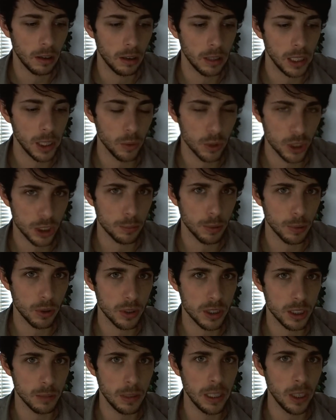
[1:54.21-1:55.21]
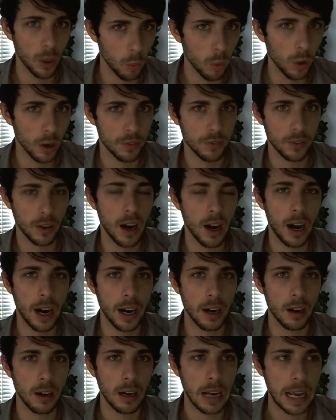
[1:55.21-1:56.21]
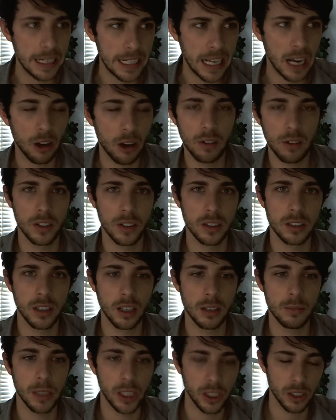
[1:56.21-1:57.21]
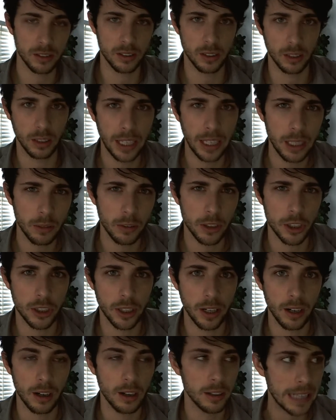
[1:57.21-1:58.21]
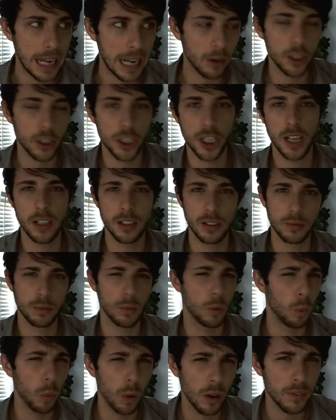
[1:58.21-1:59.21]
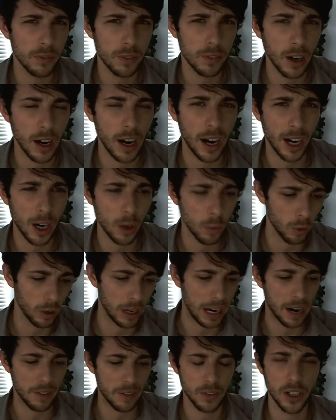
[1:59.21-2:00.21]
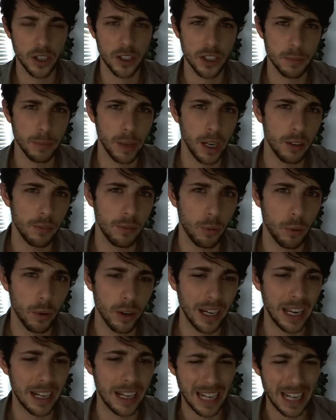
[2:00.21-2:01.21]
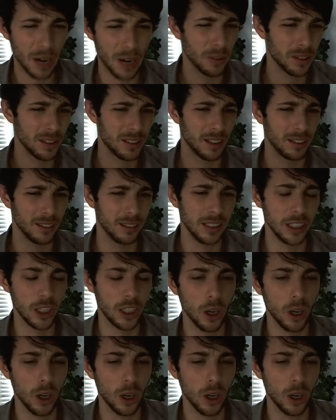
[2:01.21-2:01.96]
it was supposed to be a work for hire. And now all of a sudden, because of the language there, now it changes from a work for hire after I just paid for it. And now it's suddenly,